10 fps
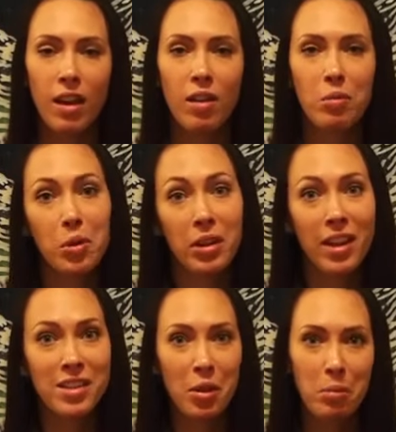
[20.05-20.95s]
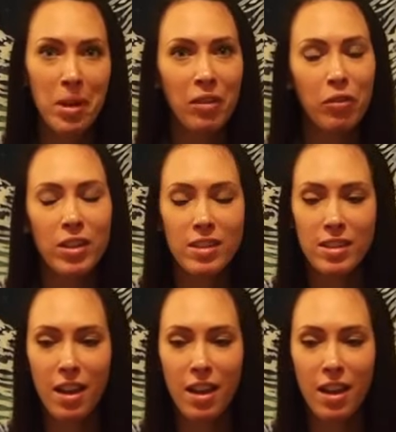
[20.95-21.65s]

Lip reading: realize all the benefits